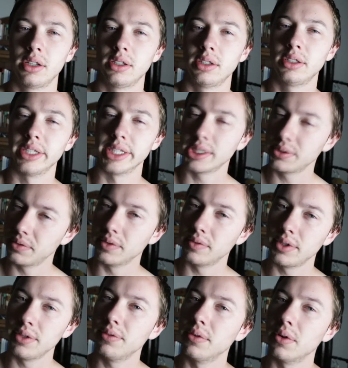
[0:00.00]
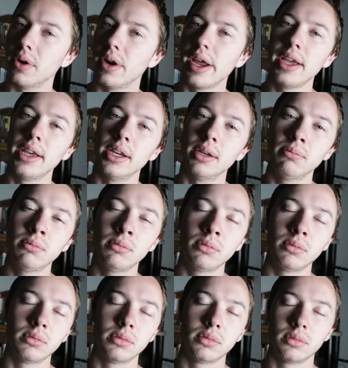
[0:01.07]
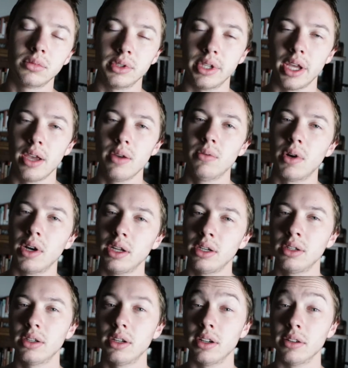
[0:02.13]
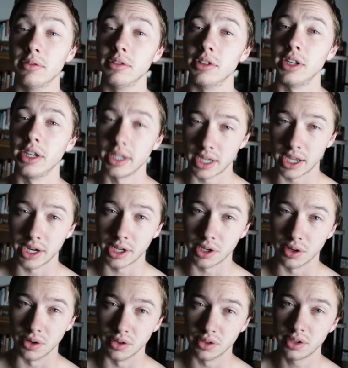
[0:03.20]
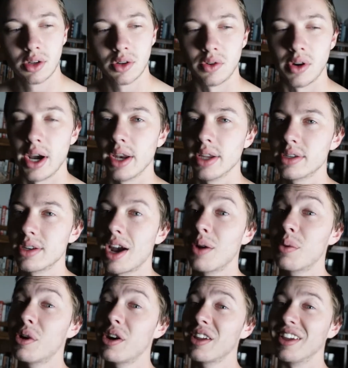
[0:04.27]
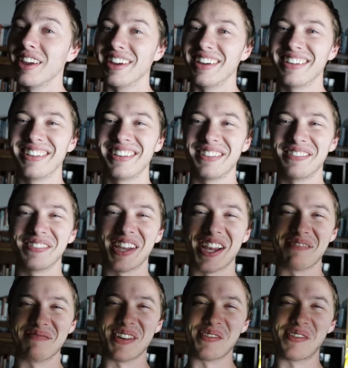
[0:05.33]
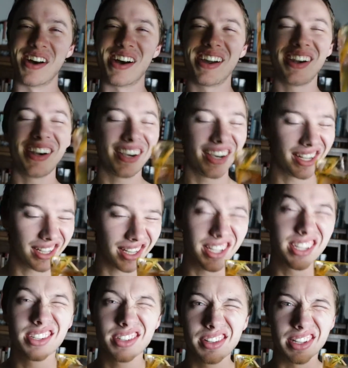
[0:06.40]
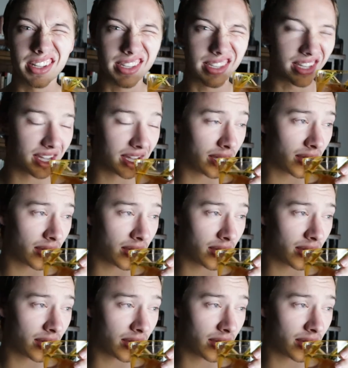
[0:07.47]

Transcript: 6:54 a.m., day one of learning how to code. Ready to start working. Got my water. Let's do this thing.